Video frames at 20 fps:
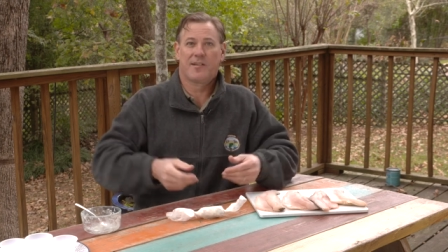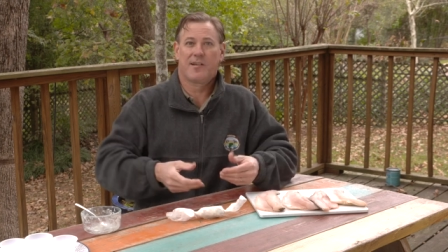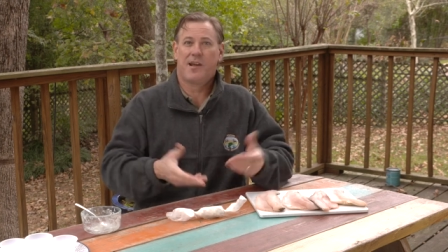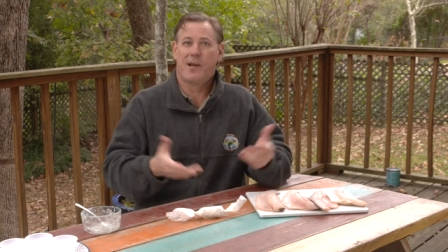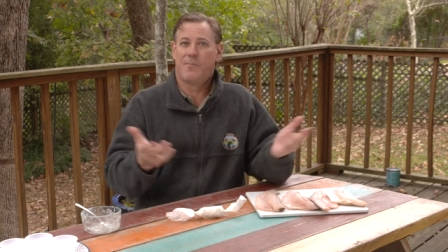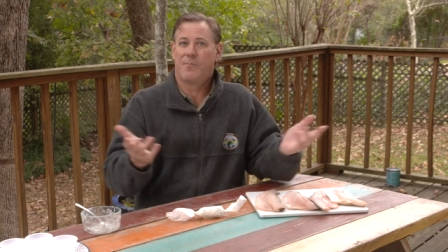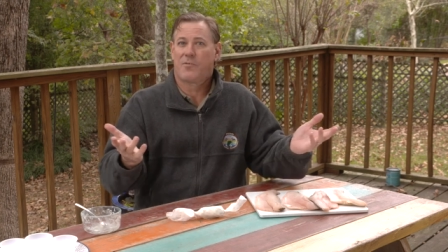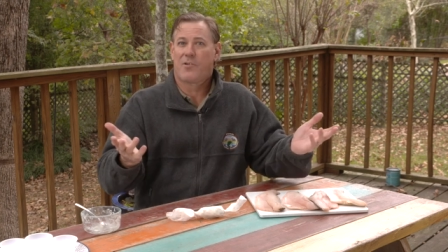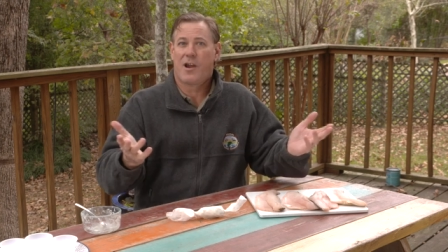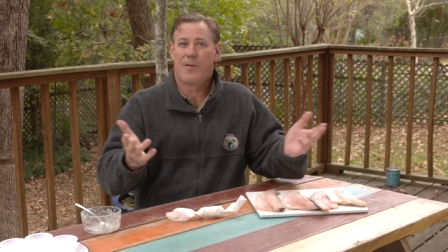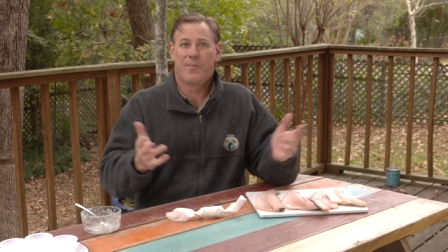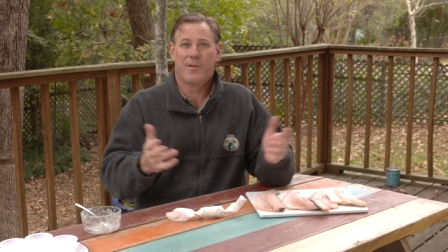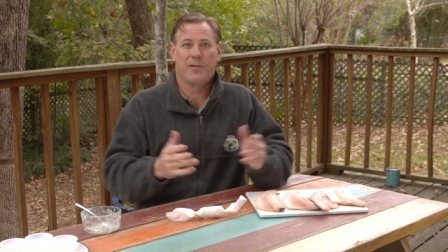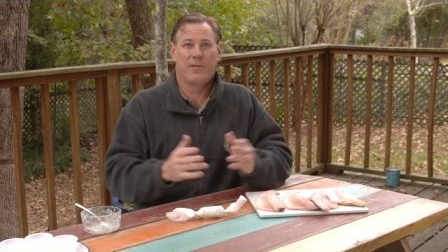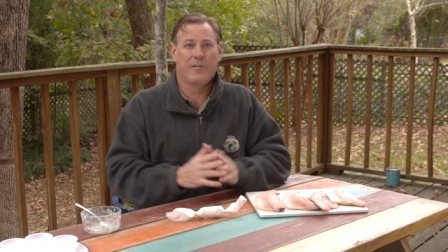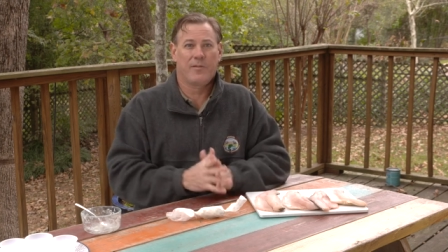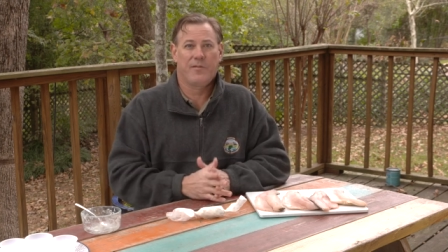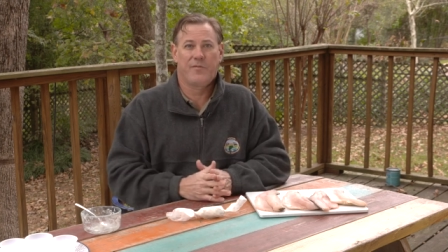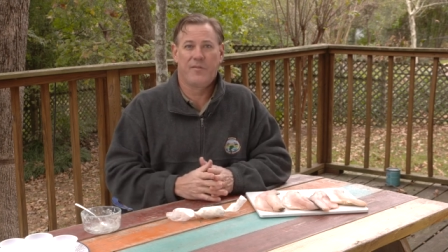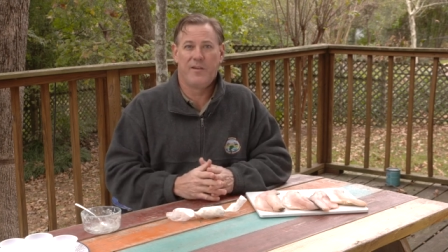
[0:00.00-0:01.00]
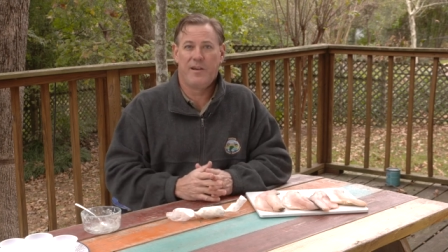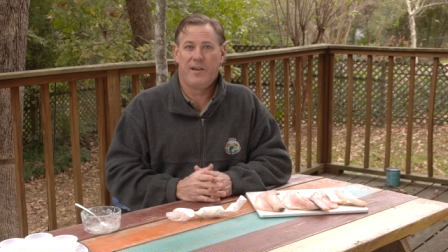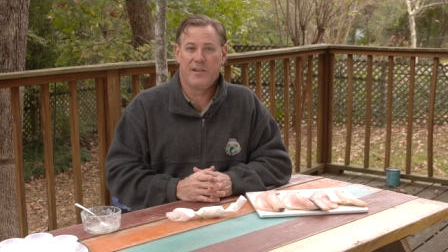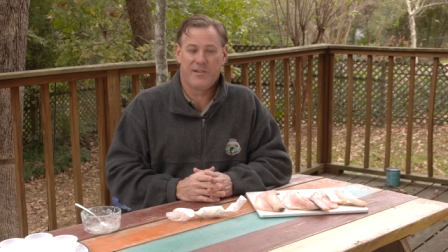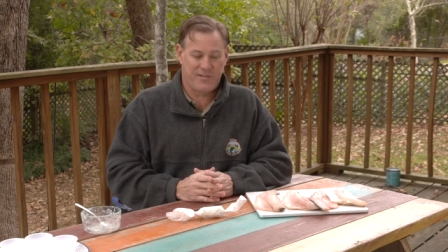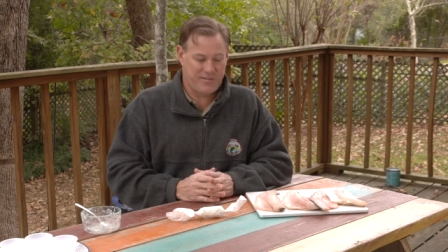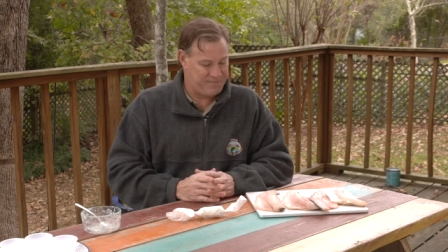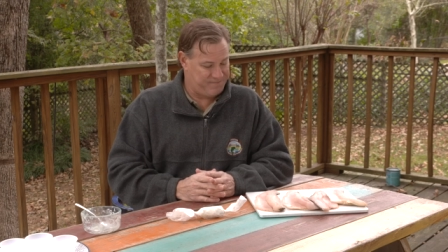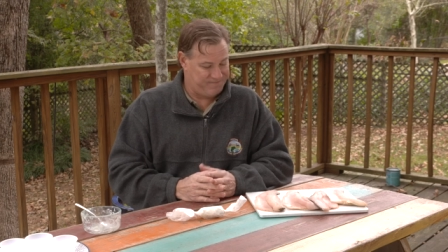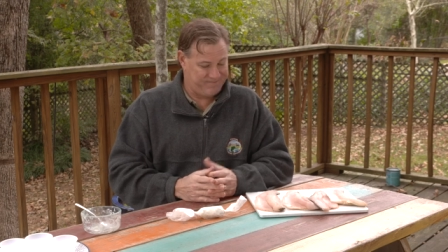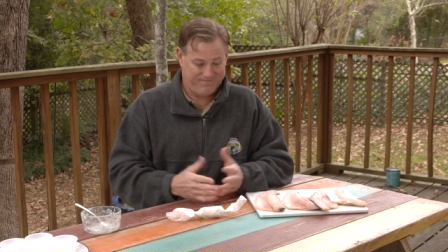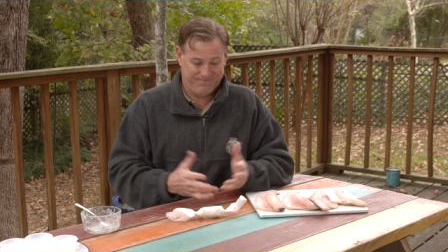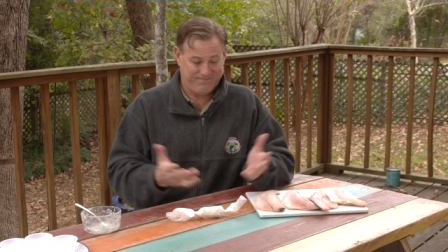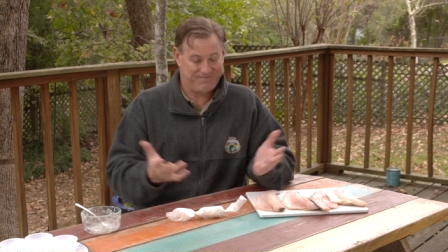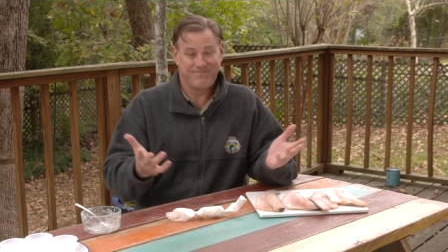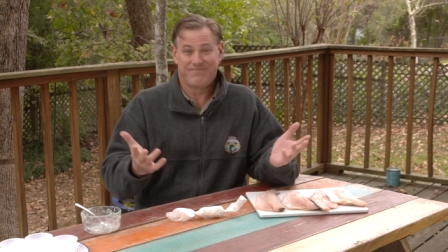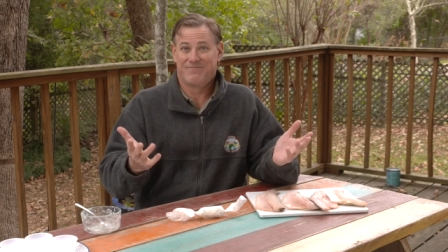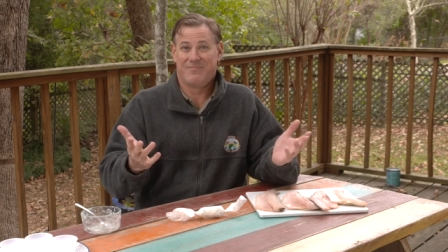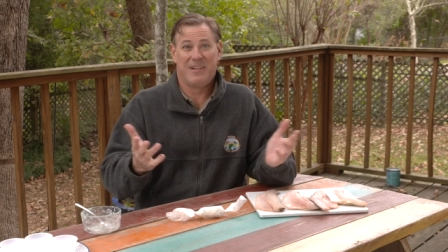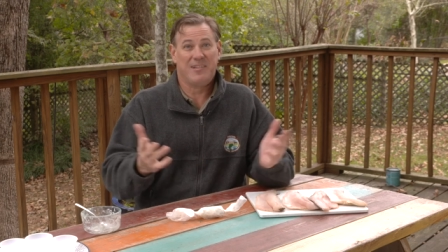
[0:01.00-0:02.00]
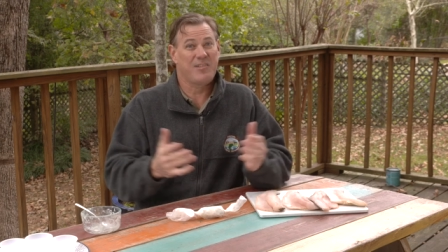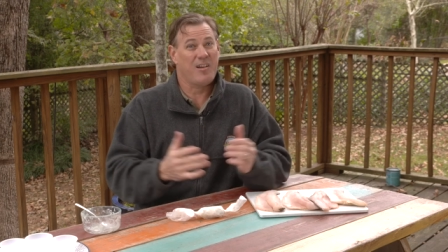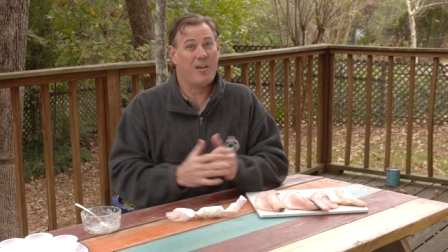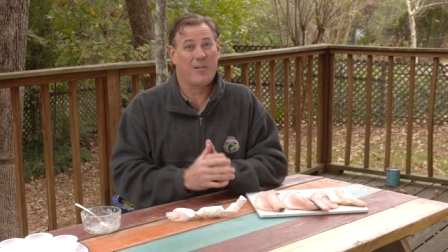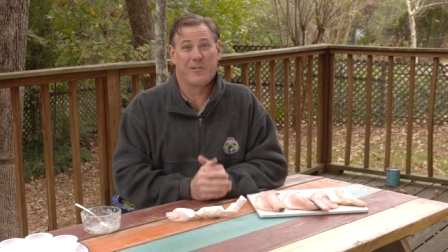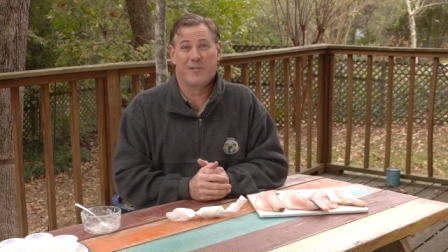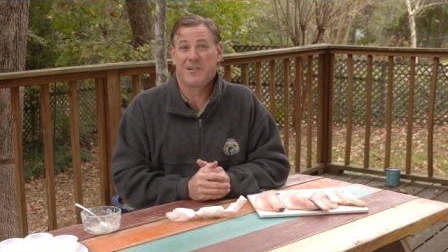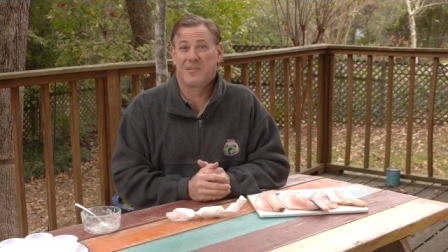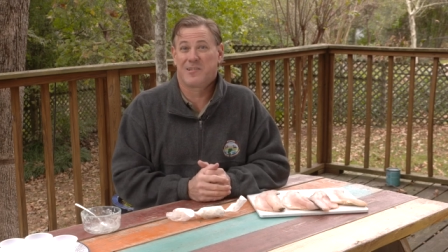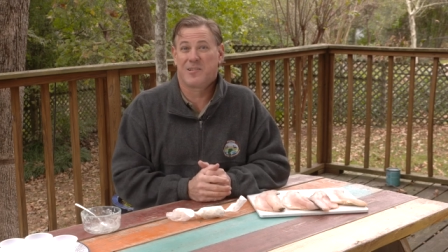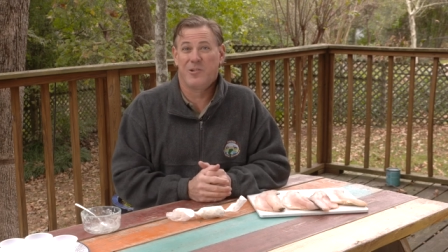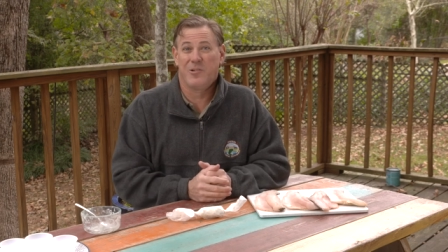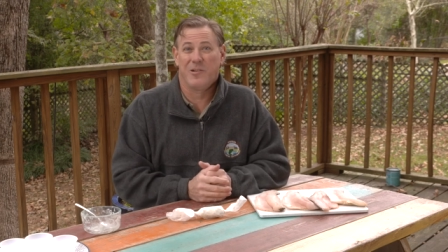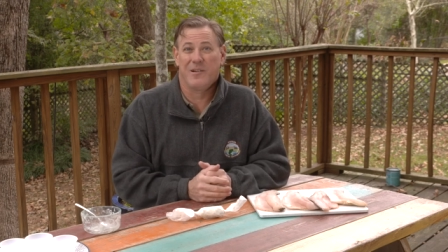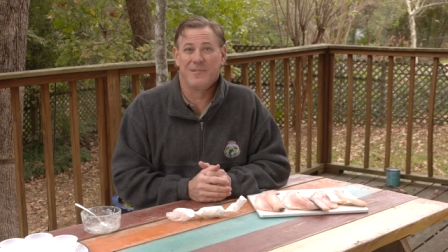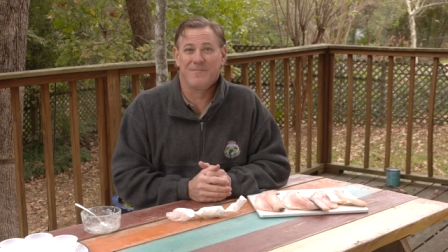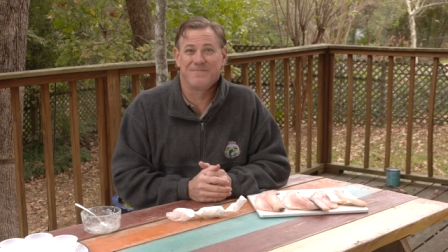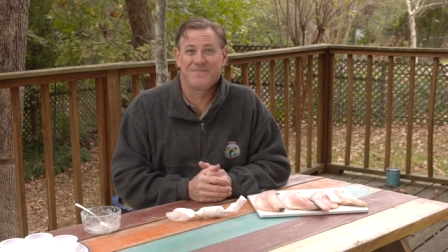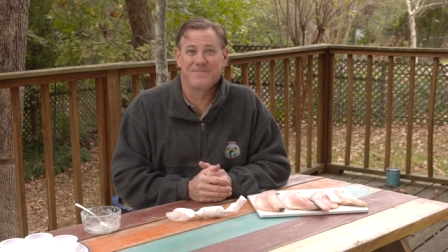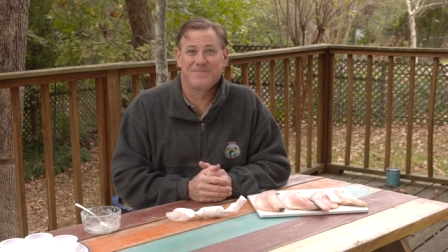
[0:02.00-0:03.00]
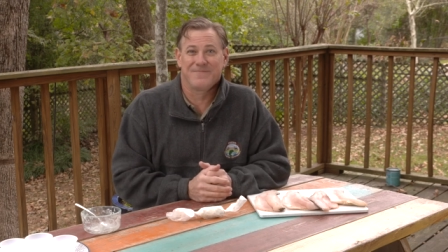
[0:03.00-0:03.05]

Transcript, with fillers: it up and drop it on the fish. That's all there is to it.